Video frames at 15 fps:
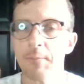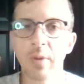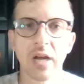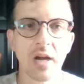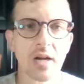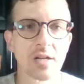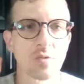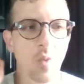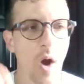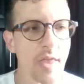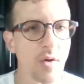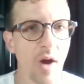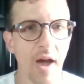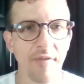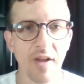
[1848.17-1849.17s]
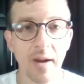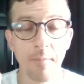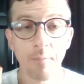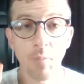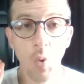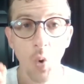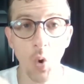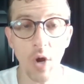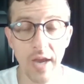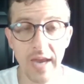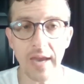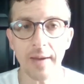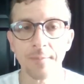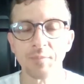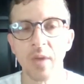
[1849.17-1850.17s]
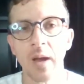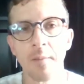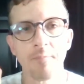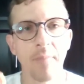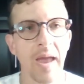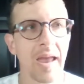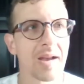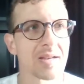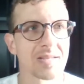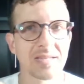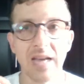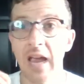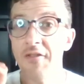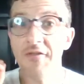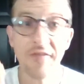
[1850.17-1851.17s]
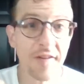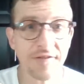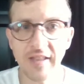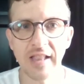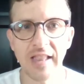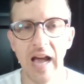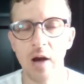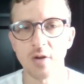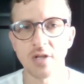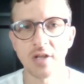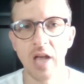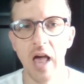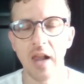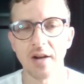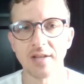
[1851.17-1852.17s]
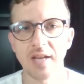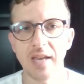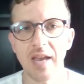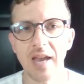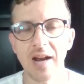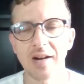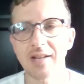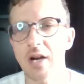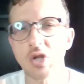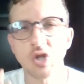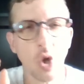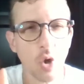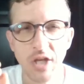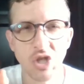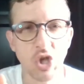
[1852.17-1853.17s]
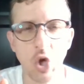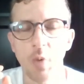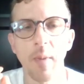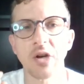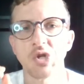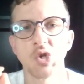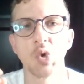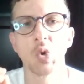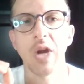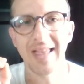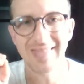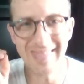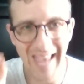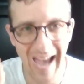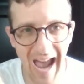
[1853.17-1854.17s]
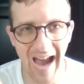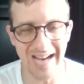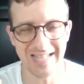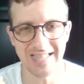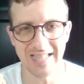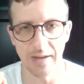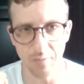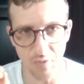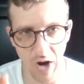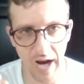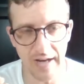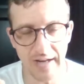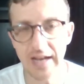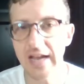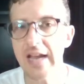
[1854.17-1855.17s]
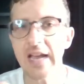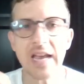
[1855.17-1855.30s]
Because when you have an employee make, say, $50,000 a year, there's only so much you can tax them, right?